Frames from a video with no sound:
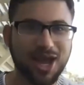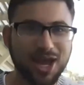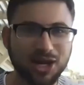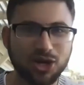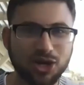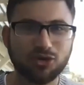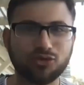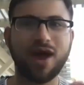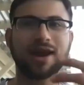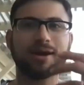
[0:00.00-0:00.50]

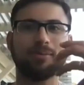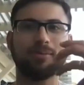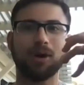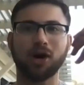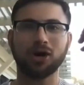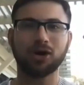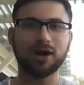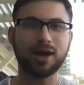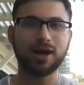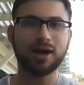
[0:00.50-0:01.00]

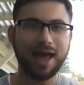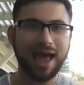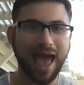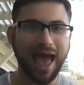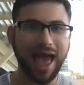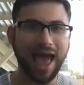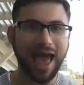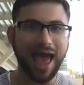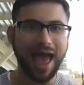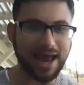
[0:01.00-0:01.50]
incredible
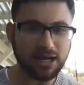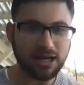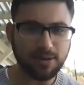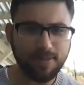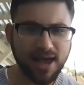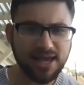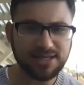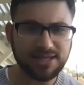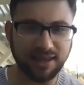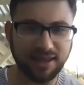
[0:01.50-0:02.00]
and
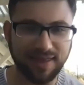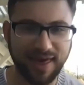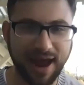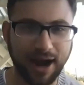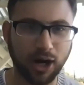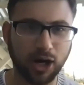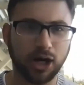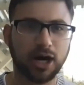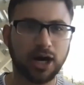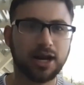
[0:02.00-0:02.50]
amazing
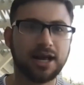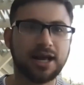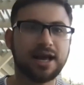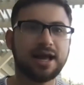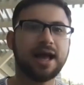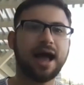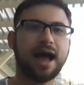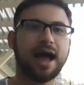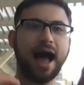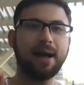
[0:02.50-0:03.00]
there,
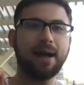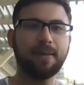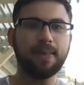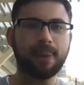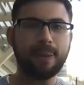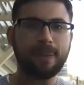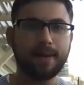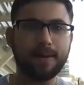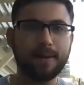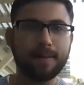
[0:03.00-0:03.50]

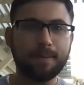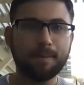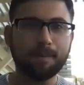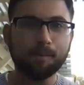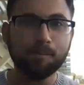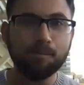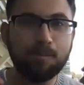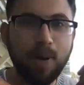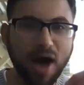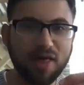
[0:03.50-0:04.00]

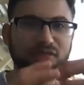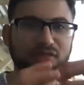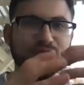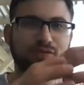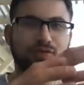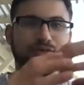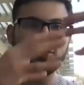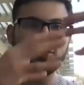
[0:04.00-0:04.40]
but